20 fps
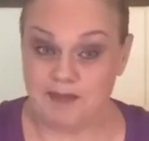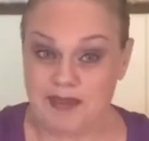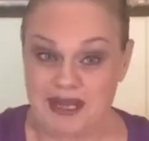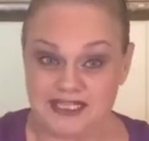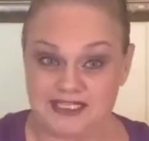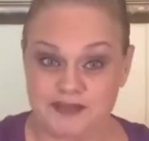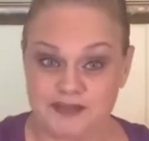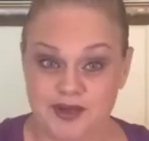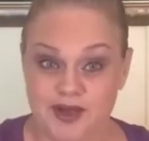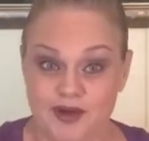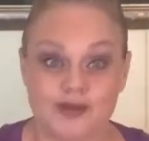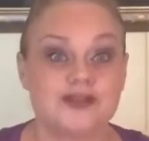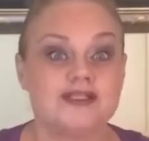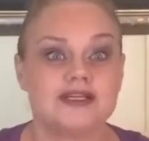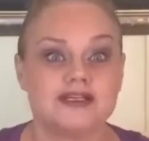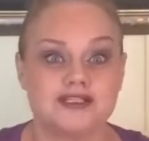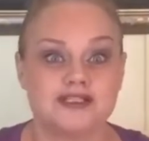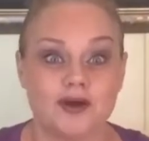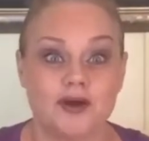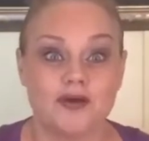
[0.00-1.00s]
made some notes,
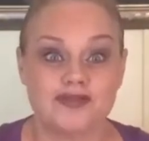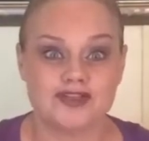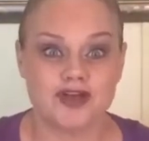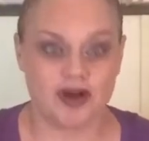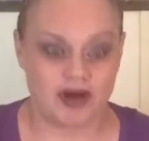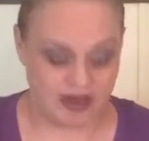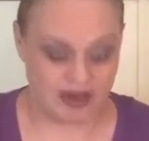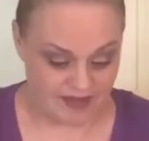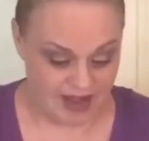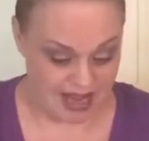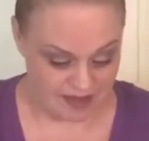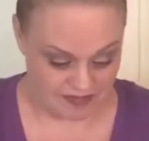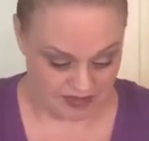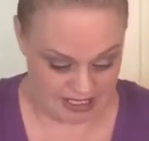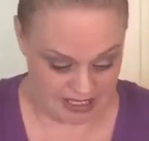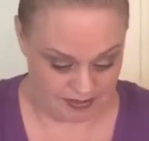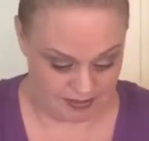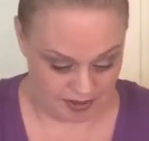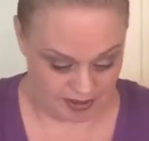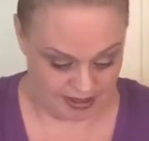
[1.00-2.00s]
so sorry if I have to
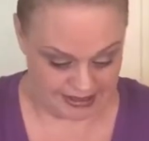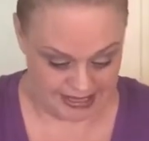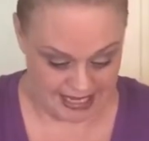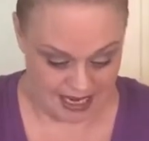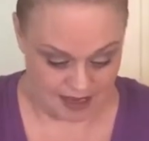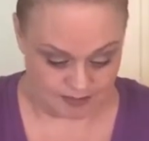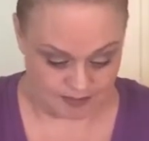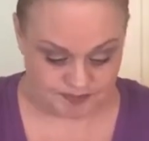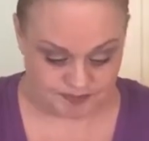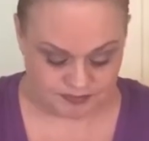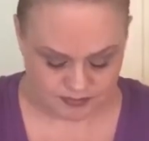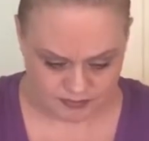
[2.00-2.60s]
keep looking down.